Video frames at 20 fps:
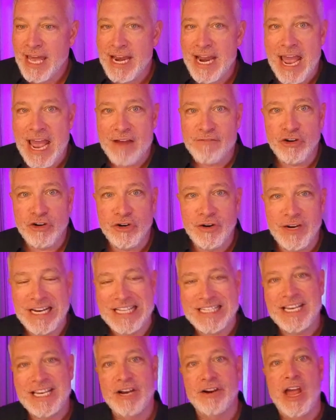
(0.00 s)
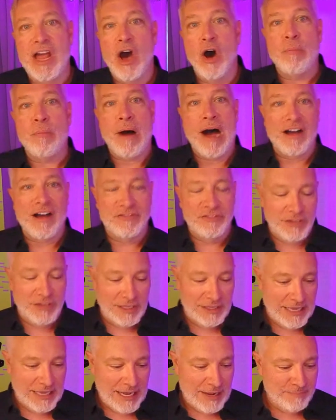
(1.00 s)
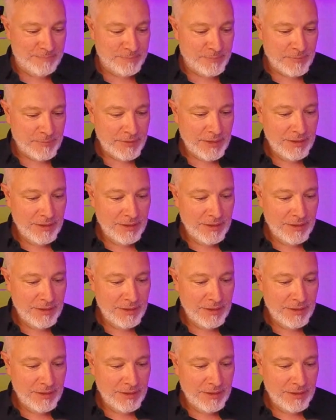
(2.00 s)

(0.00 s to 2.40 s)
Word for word: And Evergreen is here to help offset that